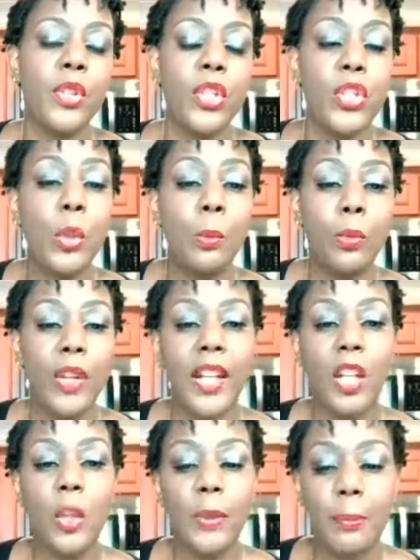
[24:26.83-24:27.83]
turmeric and
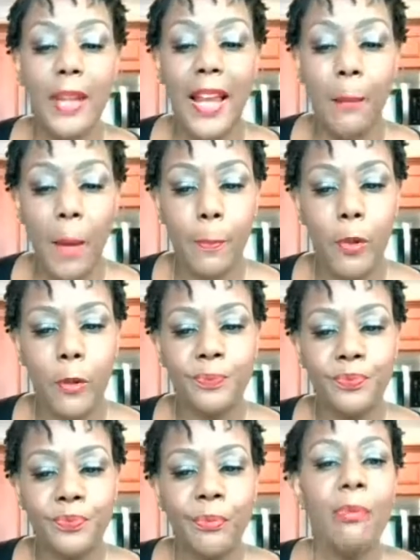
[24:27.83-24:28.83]
a little bit of black pepper,
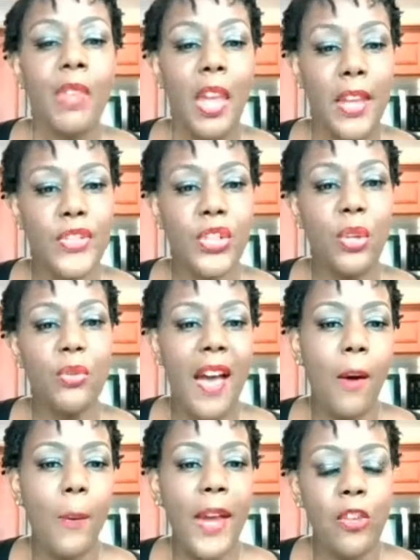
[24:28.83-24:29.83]
and so
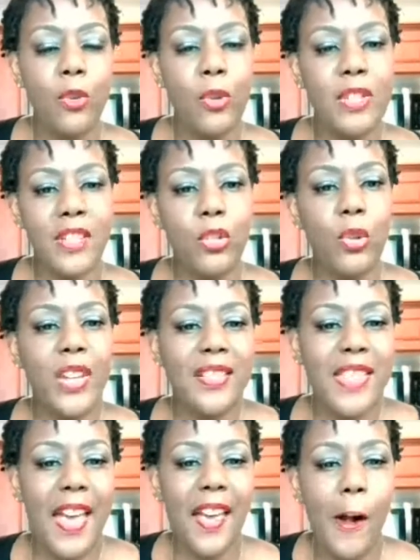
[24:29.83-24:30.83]
that way you'll get
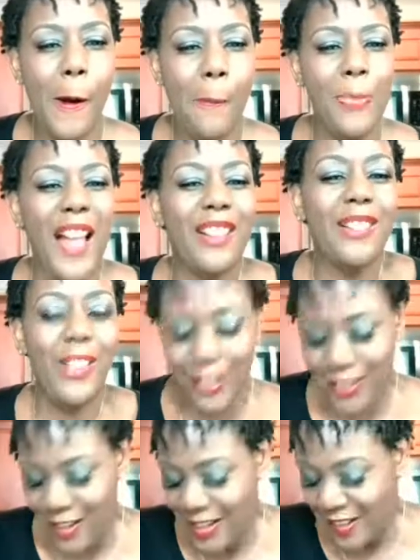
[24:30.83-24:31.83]
that that look,
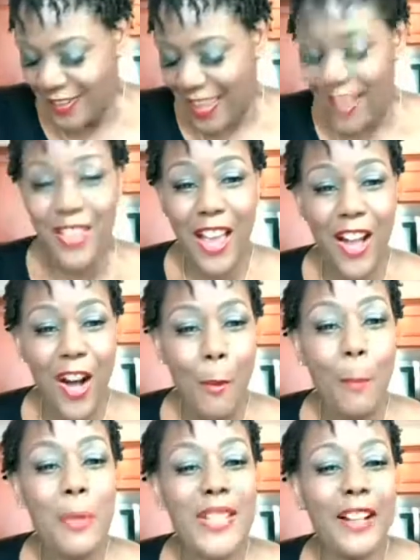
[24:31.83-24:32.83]
that
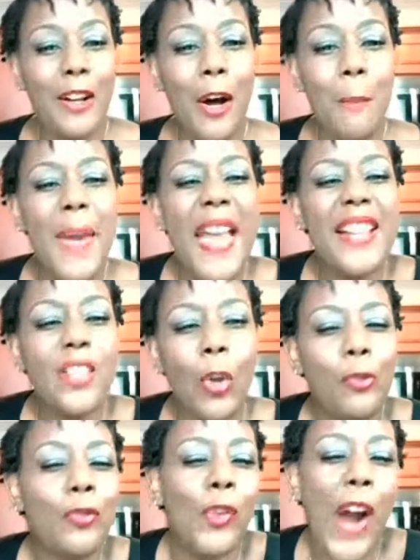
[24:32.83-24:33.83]
almost like a baked or
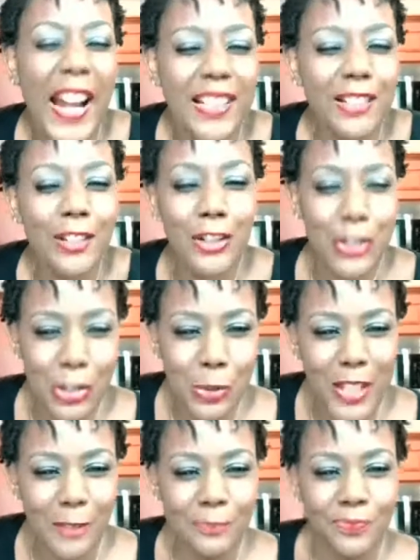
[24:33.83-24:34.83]
fried look to
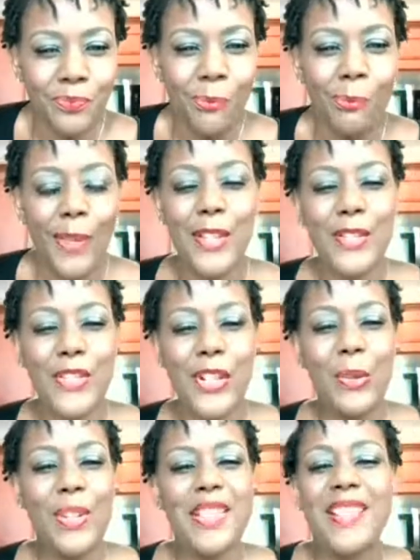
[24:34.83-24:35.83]
it. And
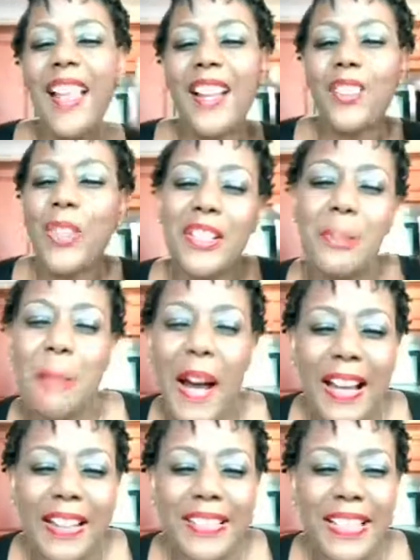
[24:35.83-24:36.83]
so it's kind of like tricking the
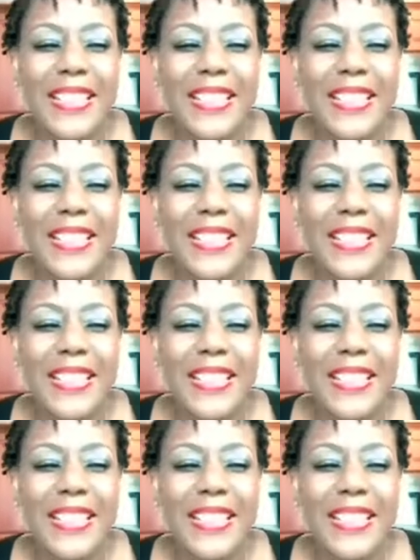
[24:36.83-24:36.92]
mind.